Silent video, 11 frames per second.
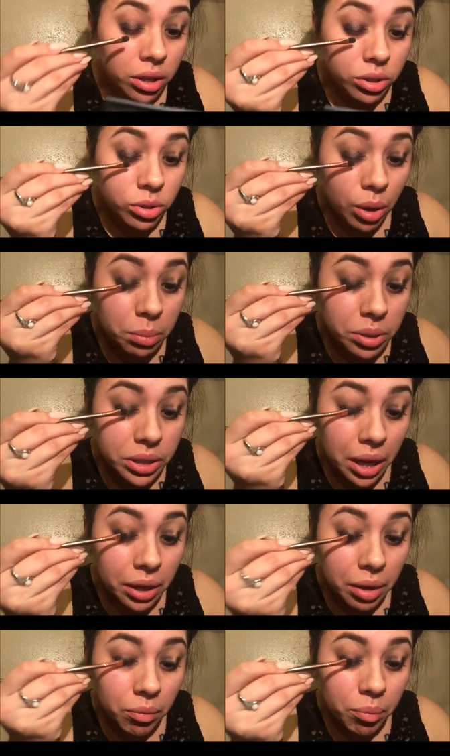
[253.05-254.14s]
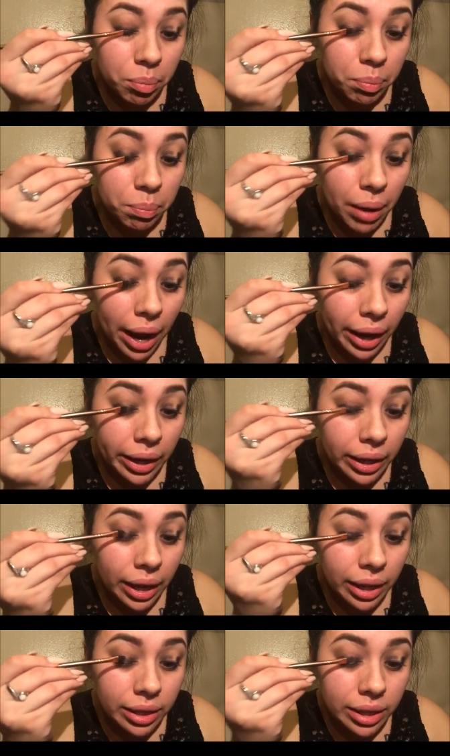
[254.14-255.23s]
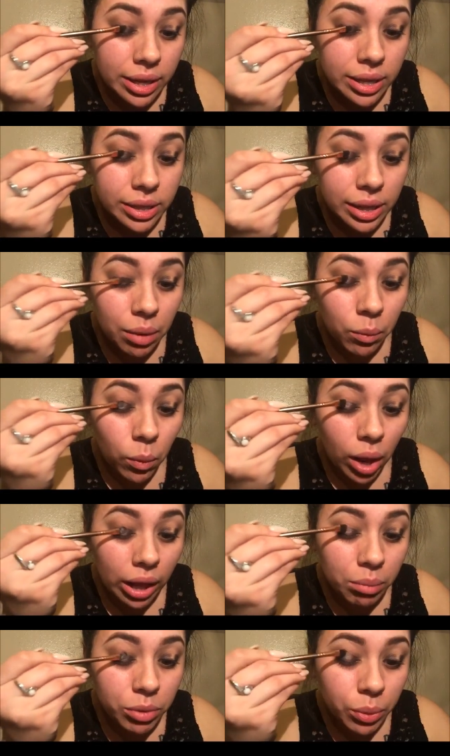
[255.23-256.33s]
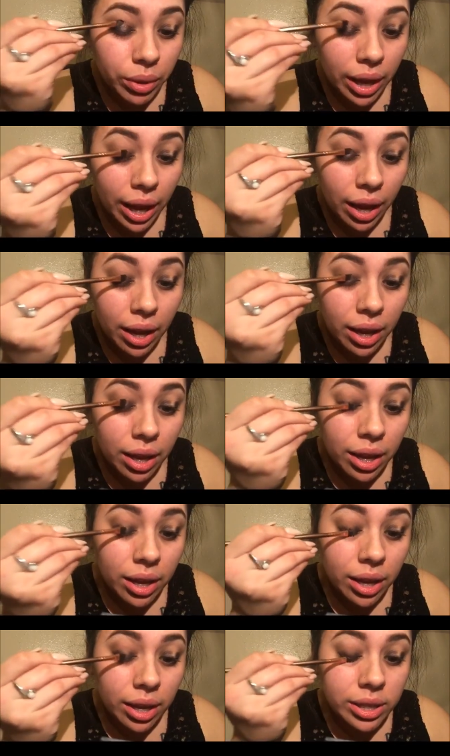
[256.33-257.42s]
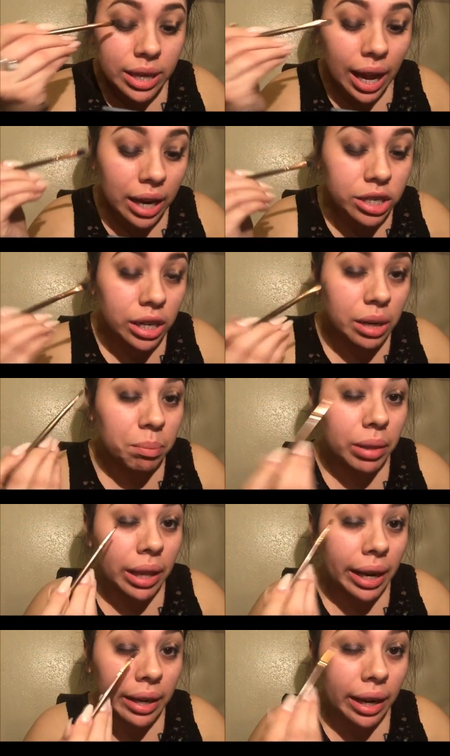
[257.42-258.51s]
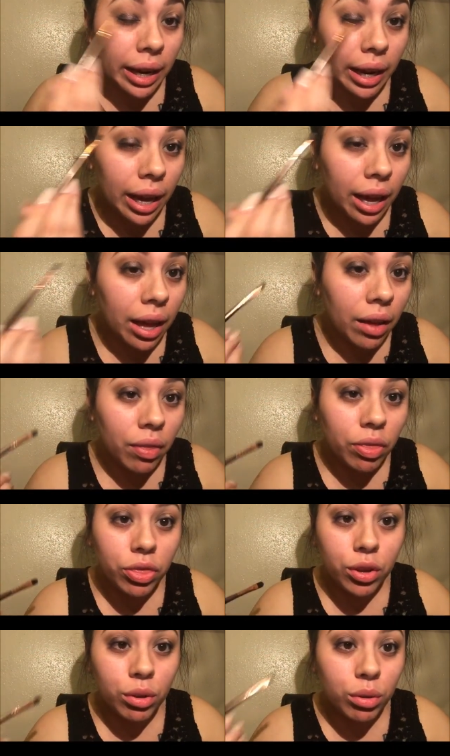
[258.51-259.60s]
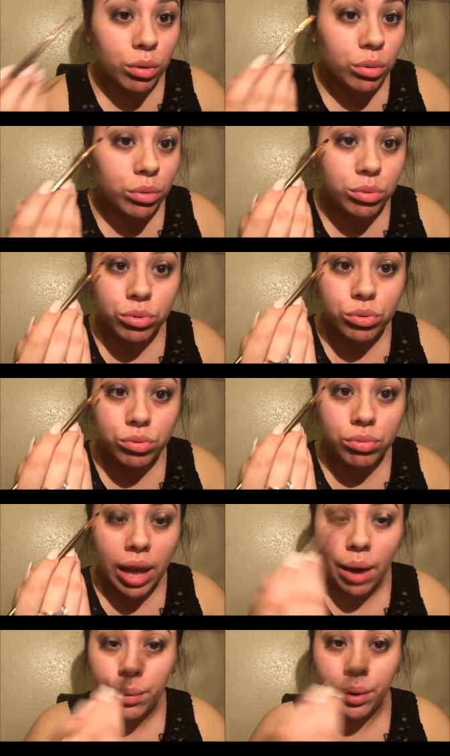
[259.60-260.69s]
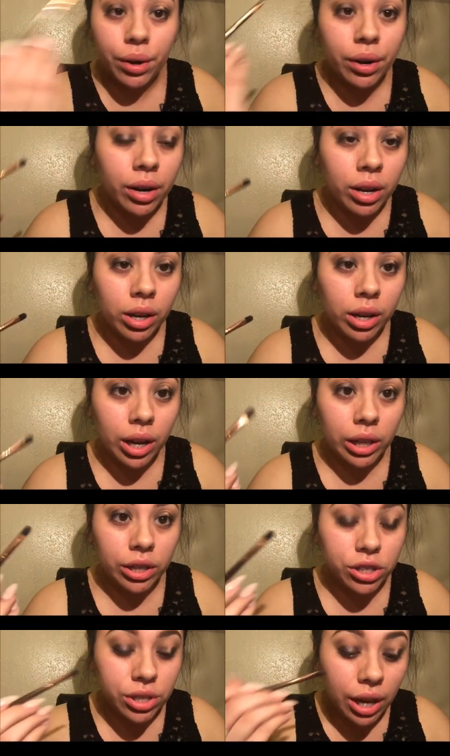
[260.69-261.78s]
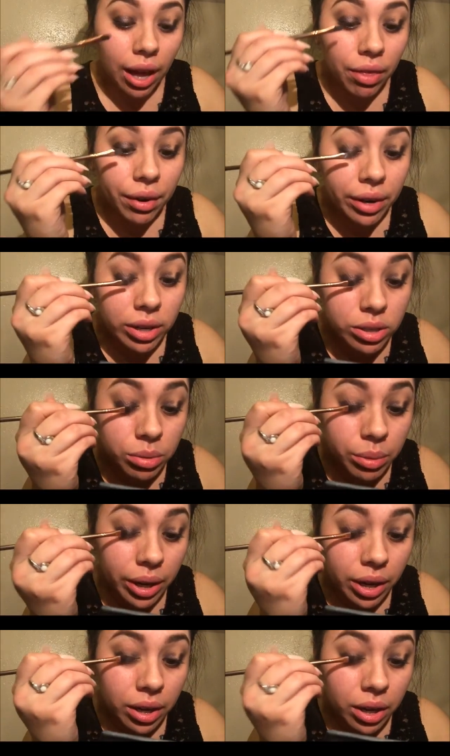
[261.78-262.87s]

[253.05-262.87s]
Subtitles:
So I'm just kind of packing like this, and while I'm doing that, it's actually blending those outer colors together into it.